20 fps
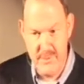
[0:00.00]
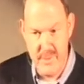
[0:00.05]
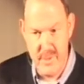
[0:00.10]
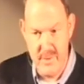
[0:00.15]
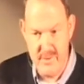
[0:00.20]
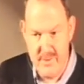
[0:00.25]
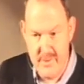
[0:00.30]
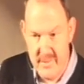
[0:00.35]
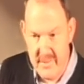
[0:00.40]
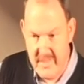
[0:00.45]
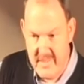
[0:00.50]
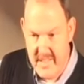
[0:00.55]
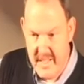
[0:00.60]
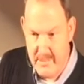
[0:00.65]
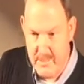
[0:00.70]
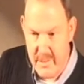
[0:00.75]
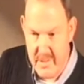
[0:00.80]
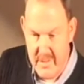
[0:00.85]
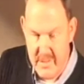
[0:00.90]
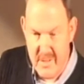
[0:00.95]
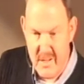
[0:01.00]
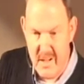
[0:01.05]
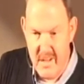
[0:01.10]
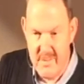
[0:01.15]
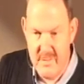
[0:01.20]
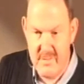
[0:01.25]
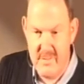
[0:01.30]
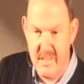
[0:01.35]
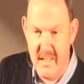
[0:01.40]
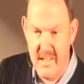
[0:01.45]
verse 18? What did
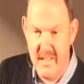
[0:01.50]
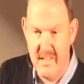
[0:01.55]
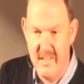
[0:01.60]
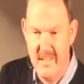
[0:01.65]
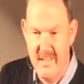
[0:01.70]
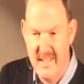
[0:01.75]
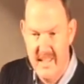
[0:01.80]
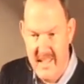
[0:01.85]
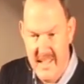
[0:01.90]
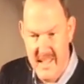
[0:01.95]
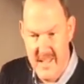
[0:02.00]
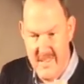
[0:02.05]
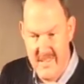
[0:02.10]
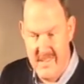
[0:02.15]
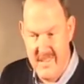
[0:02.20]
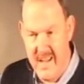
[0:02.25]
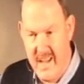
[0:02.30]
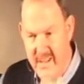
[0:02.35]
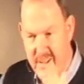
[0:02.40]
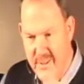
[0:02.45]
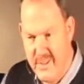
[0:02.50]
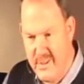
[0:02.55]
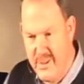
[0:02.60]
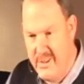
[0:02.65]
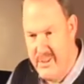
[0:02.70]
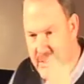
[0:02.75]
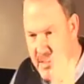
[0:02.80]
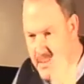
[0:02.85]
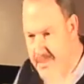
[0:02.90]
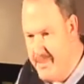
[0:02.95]
God say? It is not
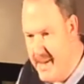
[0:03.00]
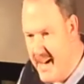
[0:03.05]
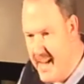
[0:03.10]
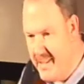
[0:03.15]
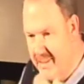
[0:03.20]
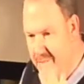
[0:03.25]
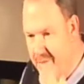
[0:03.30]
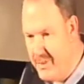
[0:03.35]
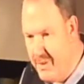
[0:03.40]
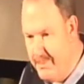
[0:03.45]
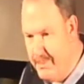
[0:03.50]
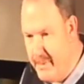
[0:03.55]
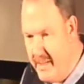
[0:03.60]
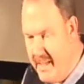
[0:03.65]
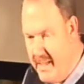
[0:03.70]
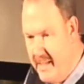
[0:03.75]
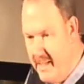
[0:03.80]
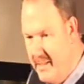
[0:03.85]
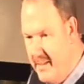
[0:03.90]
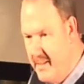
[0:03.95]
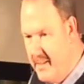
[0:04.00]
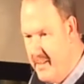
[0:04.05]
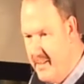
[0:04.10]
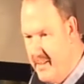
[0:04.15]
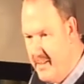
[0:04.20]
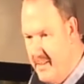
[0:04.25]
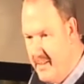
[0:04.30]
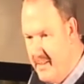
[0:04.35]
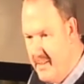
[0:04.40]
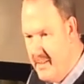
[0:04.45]
good that man should be
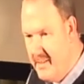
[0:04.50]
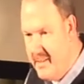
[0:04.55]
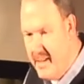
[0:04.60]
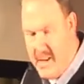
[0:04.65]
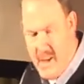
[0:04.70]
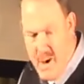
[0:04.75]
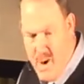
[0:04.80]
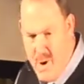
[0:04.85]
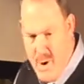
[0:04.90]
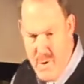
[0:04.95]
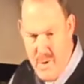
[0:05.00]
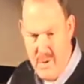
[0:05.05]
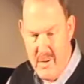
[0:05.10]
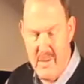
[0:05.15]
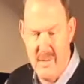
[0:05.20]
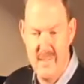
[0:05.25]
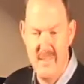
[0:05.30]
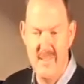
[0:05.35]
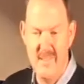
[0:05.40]
alone.